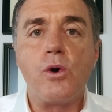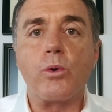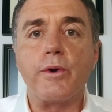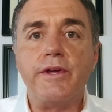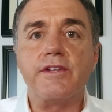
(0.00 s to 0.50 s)

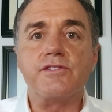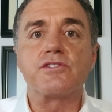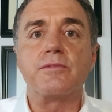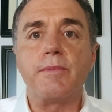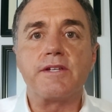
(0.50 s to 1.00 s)
or you can
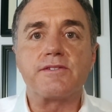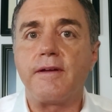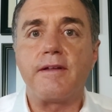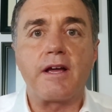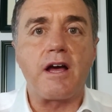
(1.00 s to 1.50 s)
submit
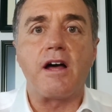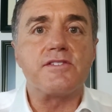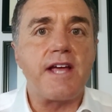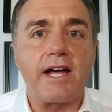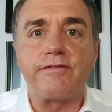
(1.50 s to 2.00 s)
a
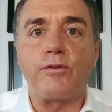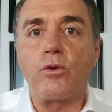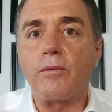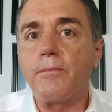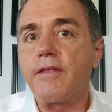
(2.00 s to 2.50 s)
contact
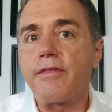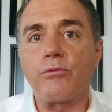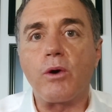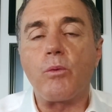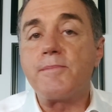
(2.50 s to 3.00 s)
form
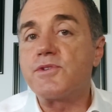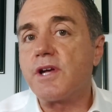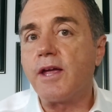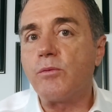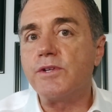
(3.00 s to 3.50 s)
through our
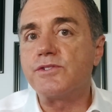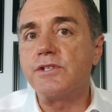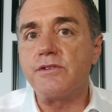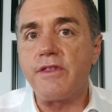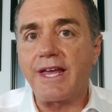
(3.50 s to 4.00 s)
website, which
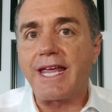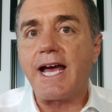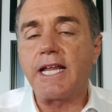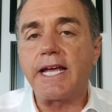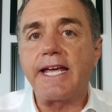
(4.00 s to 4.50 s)
is
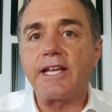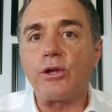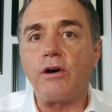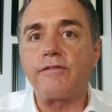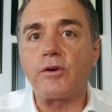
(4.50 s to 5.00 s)

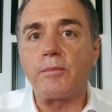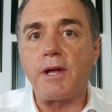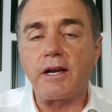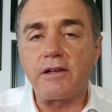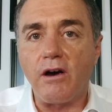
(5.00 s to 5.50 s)

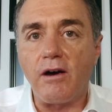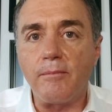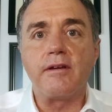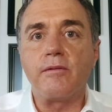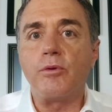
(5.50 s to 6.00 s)

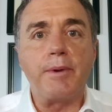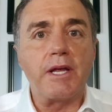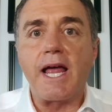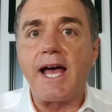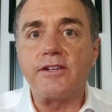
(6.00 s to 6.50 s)
thecallahanlawfirm.com. We'll be
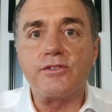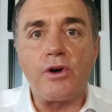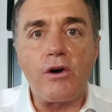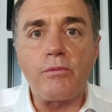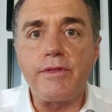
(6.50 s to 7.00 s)
glad to
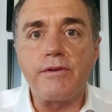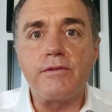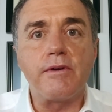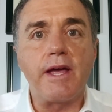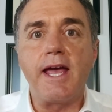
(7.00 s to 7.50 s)
talk with
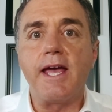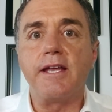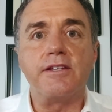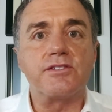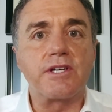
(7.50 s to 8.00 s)
you
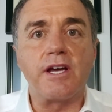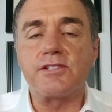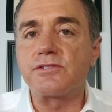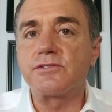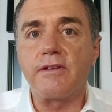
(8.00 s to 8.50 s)
and
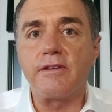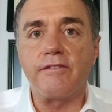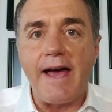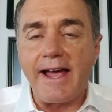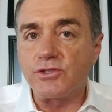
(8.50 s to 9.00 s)
discuss the
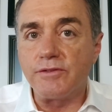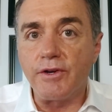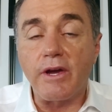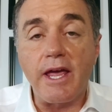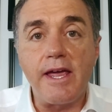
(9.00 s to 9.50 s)
facts of
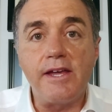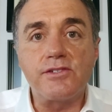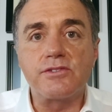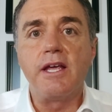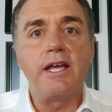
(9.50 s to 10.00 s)
your
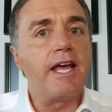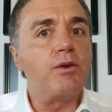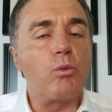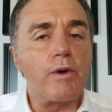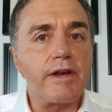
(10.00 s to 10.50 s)
case
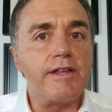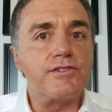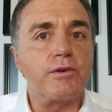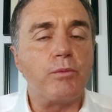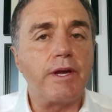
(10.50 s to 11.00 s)
and what it is
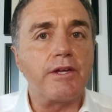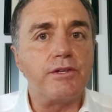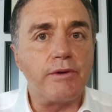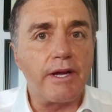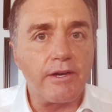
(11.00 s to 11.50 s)
that we can
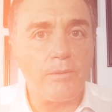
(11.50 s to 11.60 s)
do to help.